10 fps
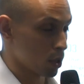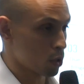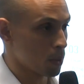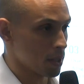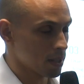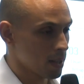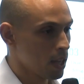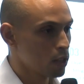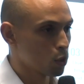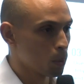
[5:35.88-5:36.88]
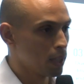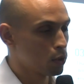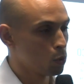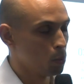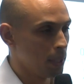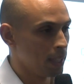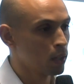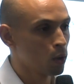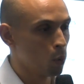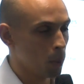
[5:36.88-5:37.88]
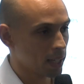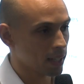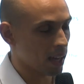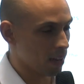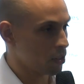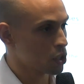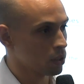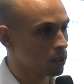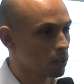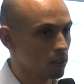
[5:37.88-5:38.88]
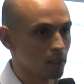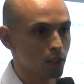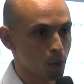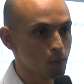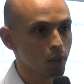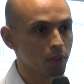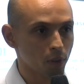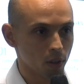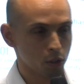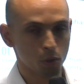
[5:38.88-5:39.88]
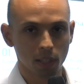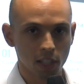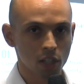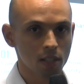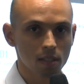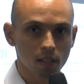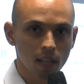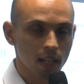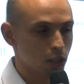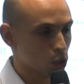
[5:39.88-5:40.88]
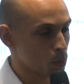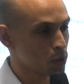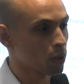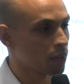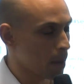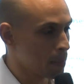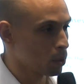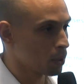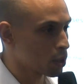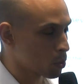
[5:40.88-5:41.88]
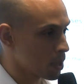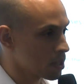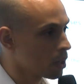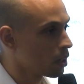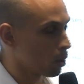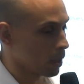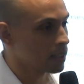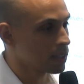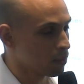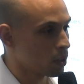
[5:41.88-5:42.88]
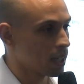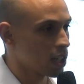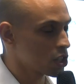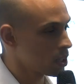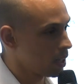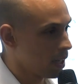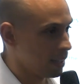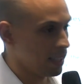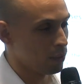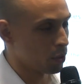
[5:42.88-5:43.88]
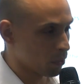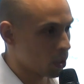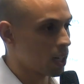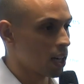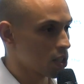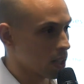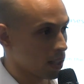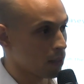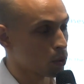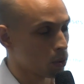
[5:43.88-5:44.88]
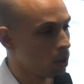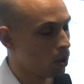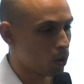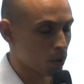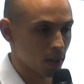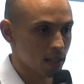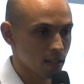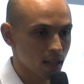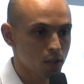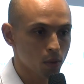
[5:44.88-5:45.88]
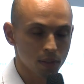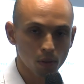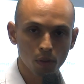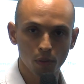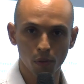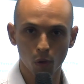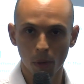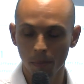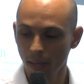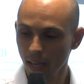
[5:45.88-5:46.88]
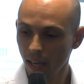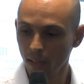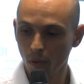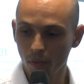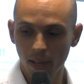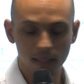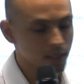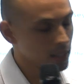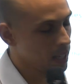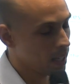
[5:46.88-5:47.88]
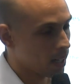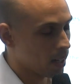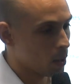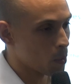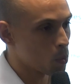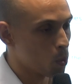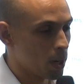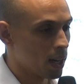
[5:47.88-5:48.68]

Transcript: increase. So we need to be quick, efficient in terms of due diligence, in terms of capital increase, collecting the cash, delivering the cash, and after organizing actually the follow-up. And for that, we